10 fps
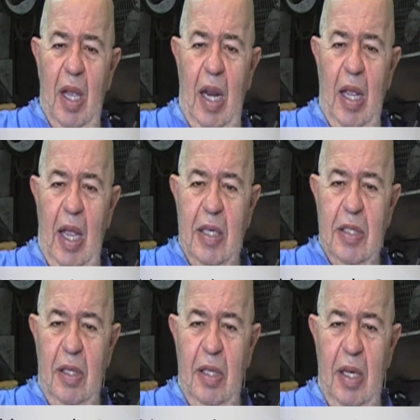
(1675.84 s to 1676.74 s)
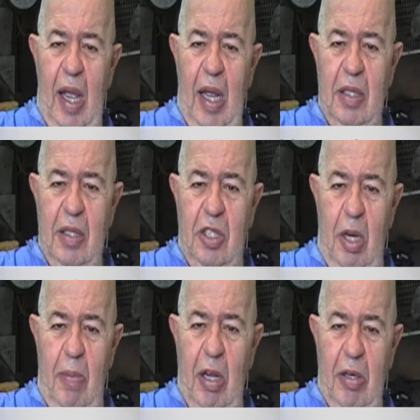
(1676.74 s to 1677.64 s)
eddiecastelin at
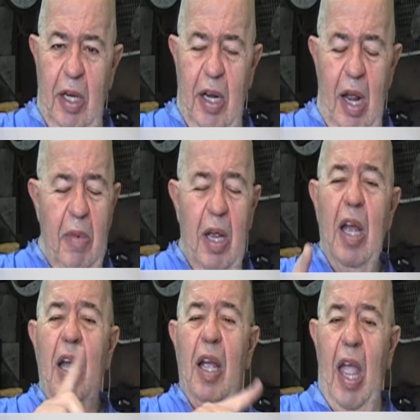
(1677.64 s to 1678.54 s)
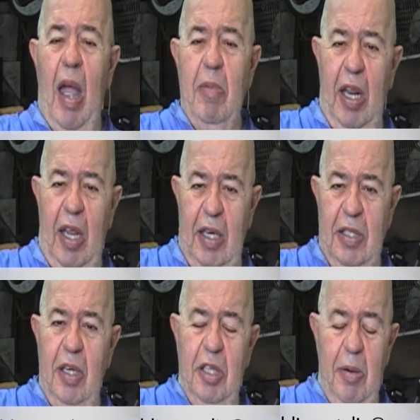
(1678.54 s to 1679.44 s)
gmail.com,
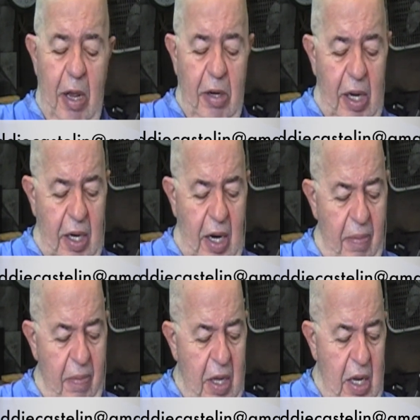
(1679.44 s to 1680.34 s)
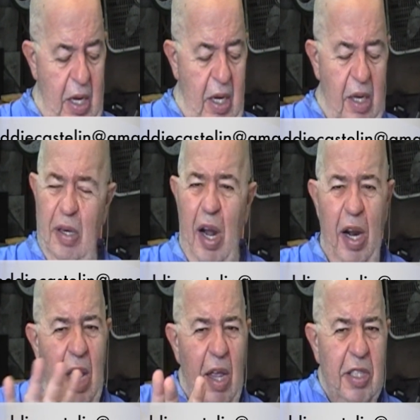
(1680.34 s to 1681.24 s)
captaineddiecastelin at gmail.com. None
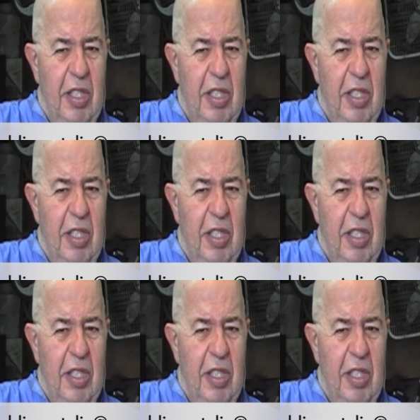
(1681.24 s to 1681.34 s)
of the other